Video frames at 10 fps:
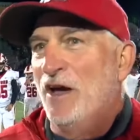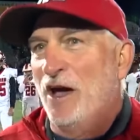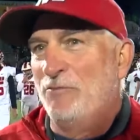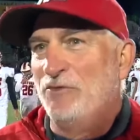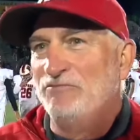
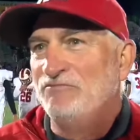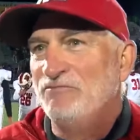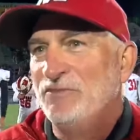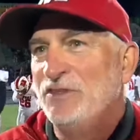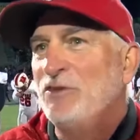Um,
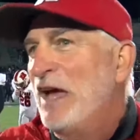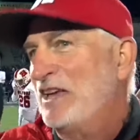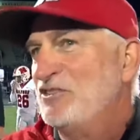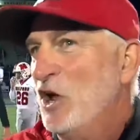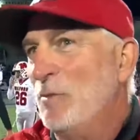you
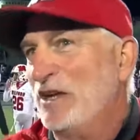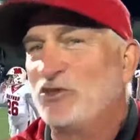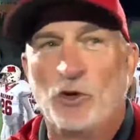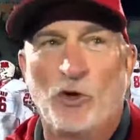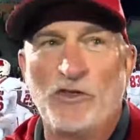guys know my
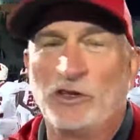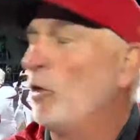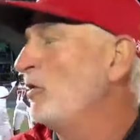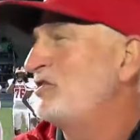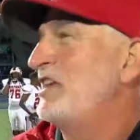story. The
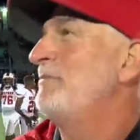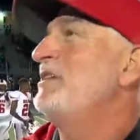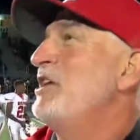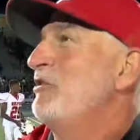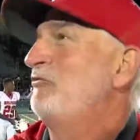Lord sent
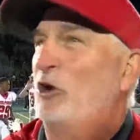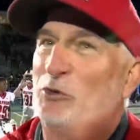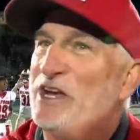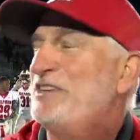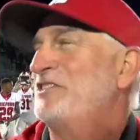me here for a
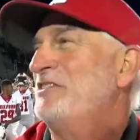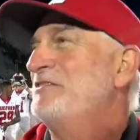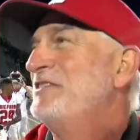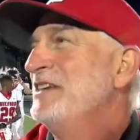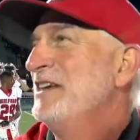reason,
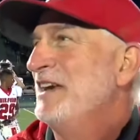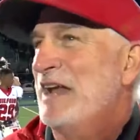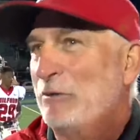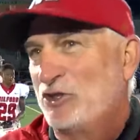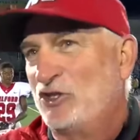
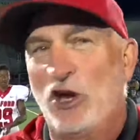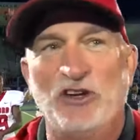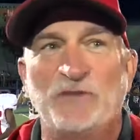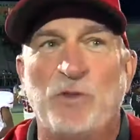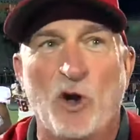and I was to
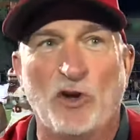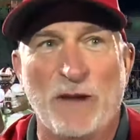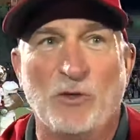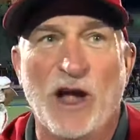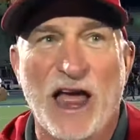turn this
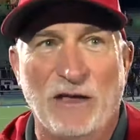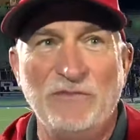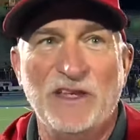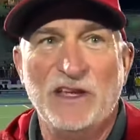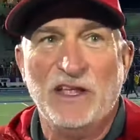program around.